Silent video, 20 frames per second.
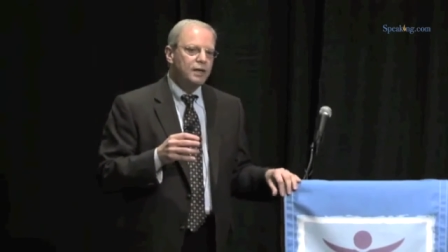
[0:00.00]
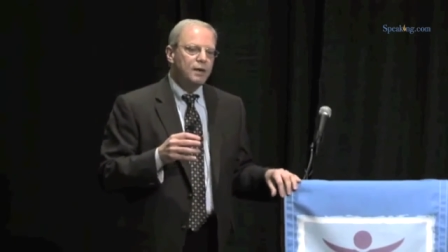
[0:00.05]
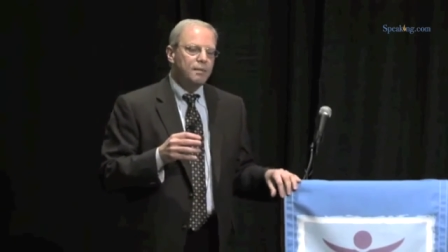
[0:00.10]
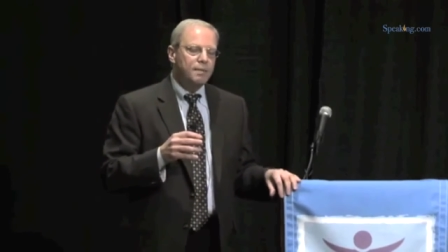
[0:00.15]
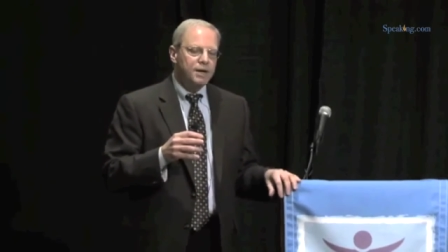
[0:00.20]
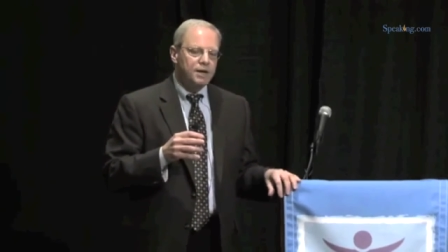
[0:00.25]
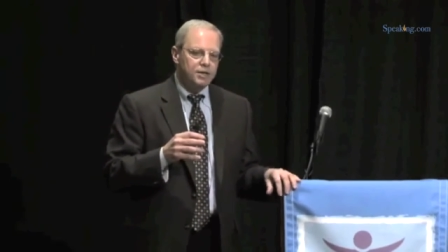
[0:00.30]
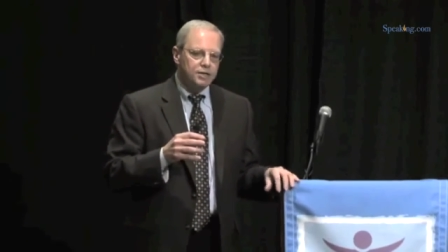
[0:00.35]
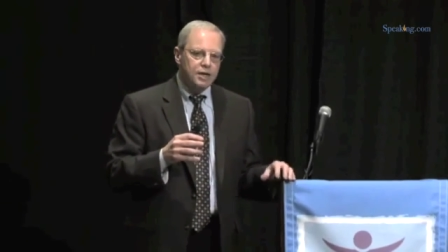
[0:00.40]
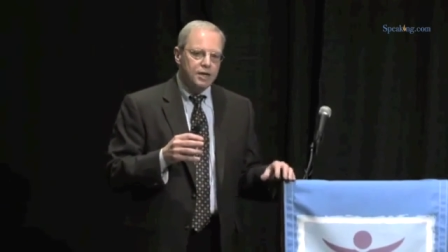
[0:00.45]

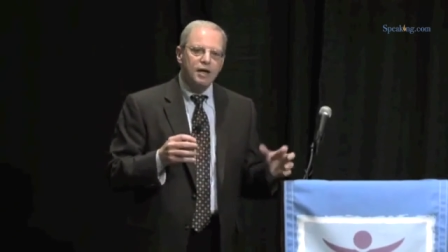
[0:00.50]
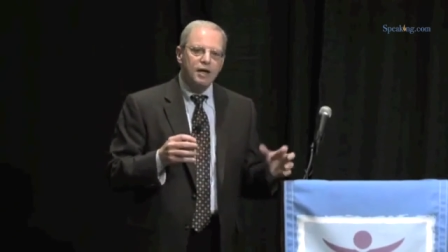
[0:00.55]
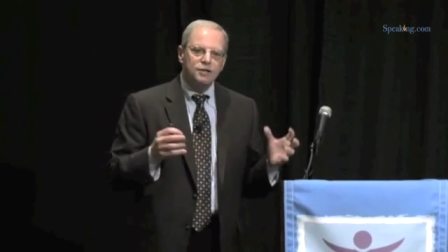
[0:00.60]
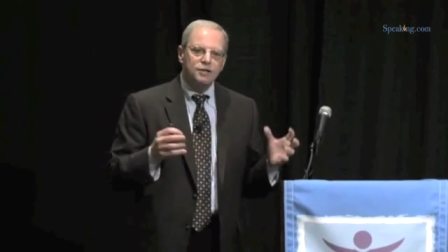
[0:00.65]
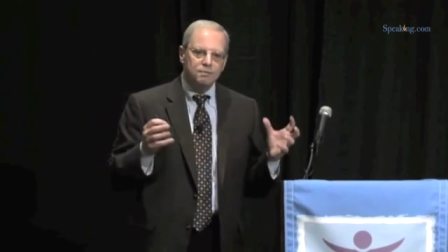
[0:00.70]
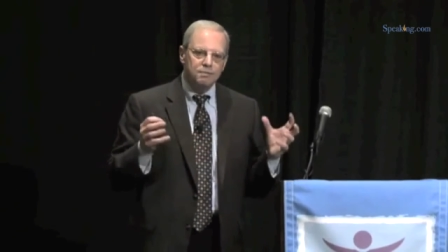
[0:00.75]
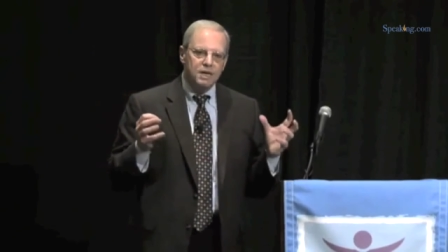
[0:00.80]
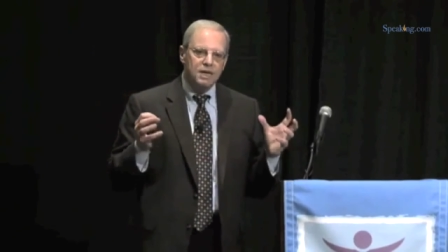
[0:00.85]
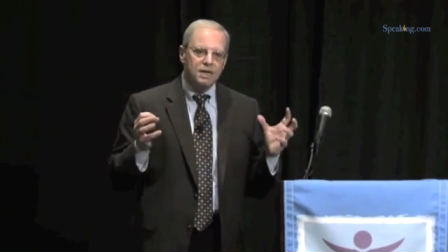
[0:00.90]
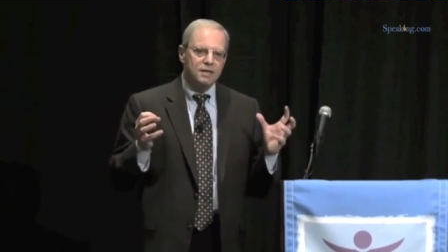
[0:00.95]
but it does
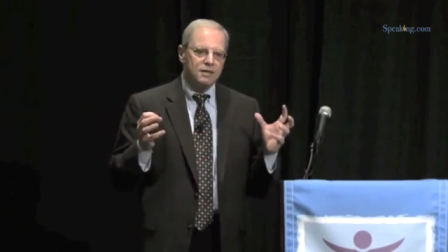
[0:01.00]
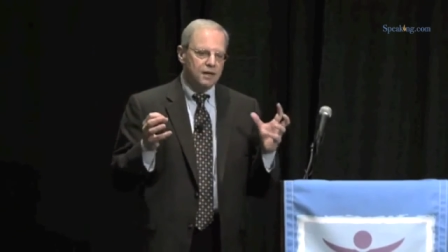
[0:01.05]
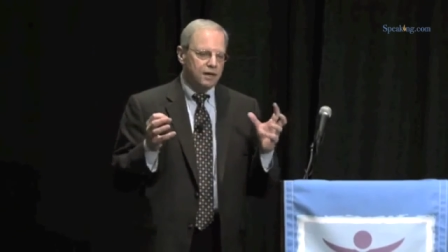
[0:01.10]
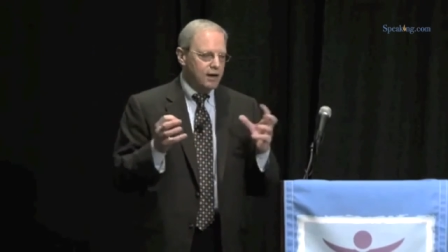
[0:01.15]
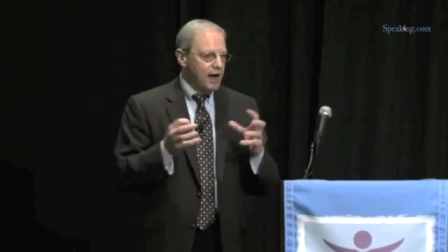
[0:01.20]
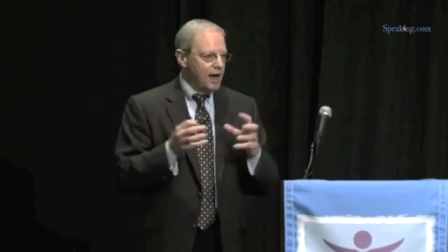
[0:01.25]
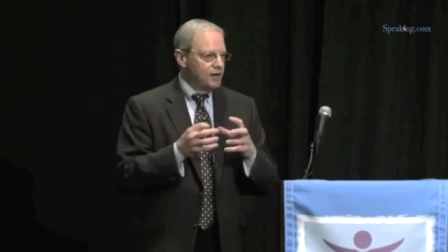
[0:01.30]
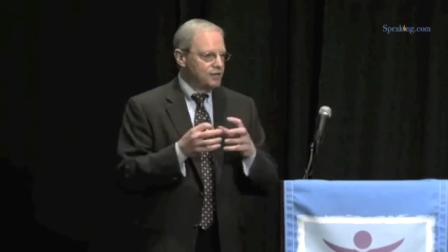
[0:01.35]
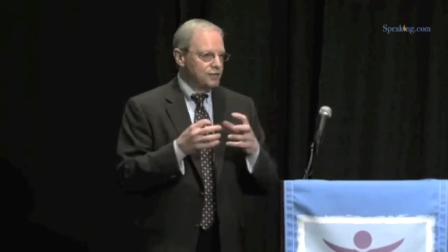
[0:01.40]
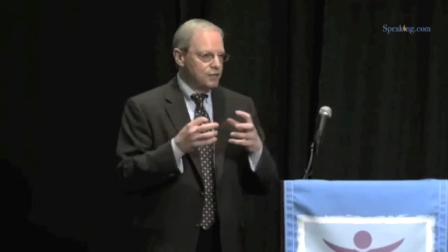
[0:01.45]
mean there
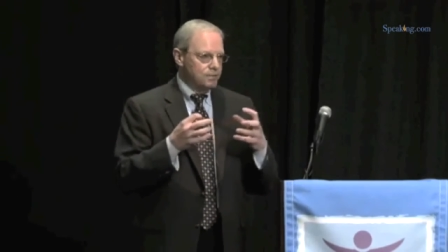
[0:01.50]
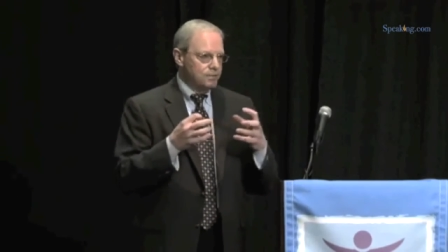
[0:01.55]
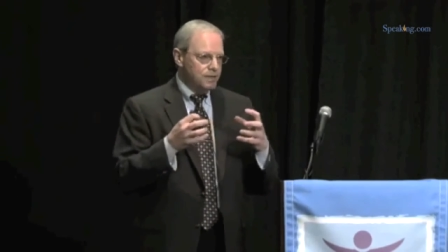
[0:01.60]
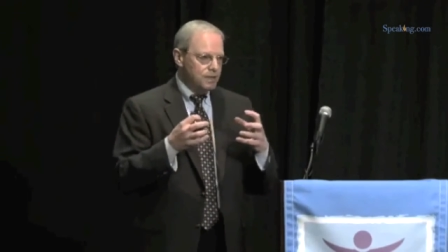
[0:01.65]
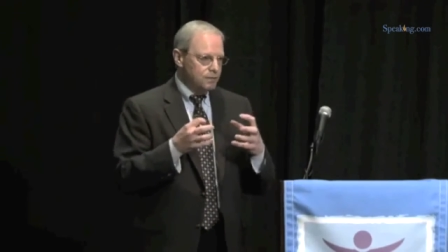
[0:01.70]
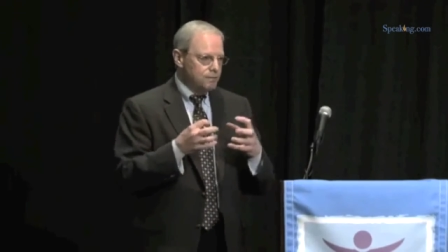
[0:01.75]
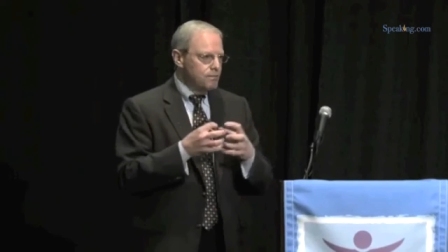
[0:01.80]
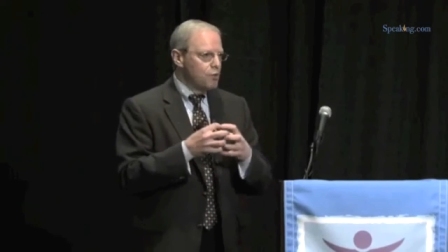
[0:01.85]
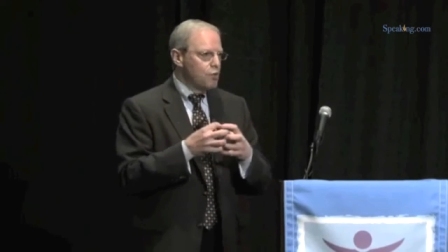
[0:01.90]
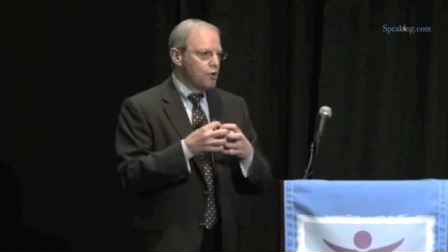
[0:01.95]
has to be
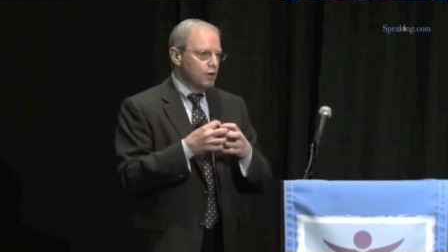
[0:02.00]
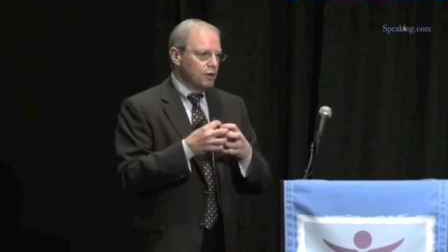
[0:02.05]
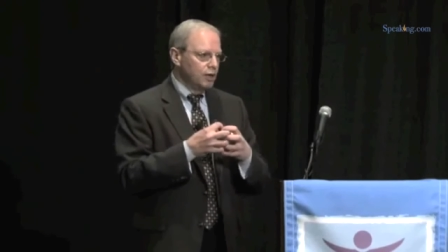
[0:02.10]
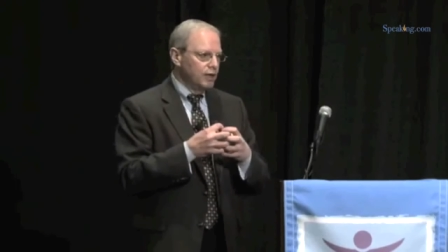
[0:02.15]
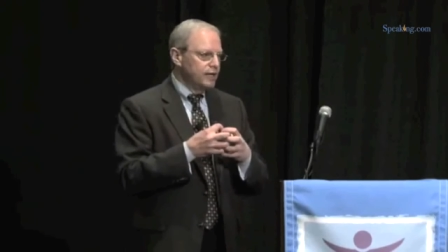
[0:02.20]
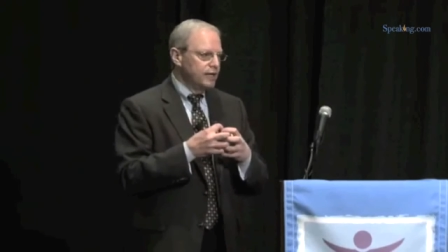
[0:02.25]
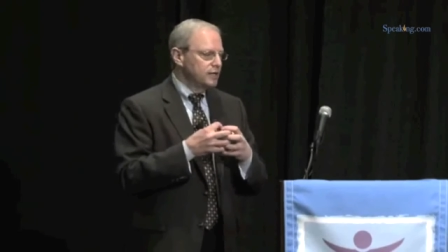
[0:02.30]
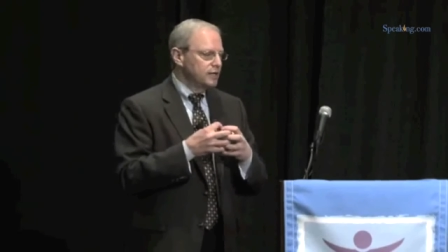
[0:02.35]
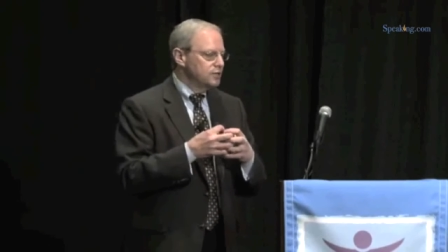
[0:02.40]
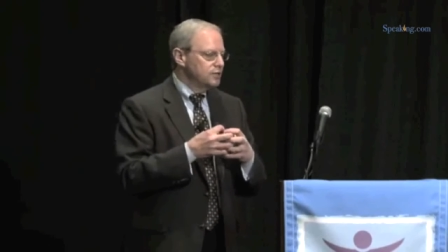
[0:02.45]
more
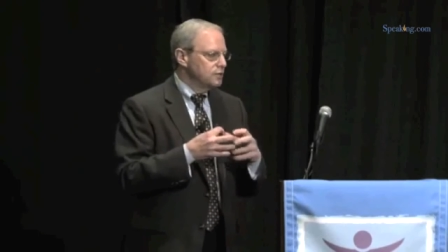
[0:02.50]
linkage